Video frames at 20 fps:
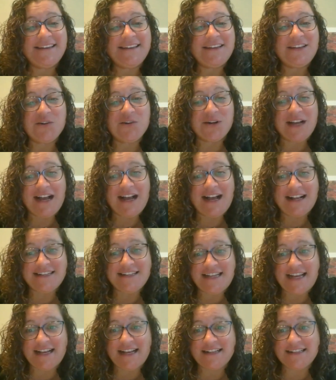your
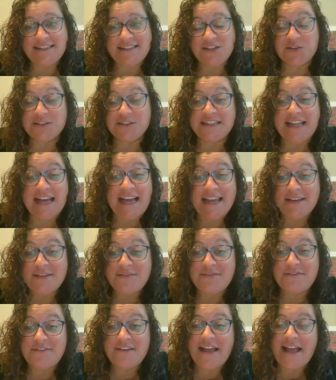context, your life,
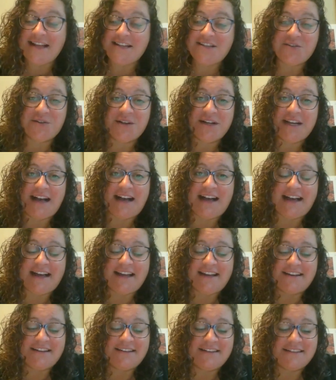and your
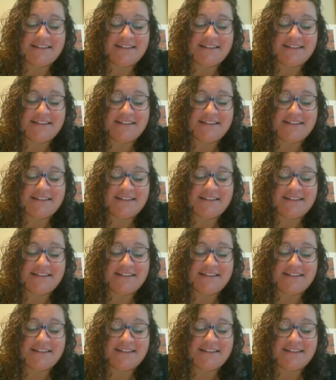God.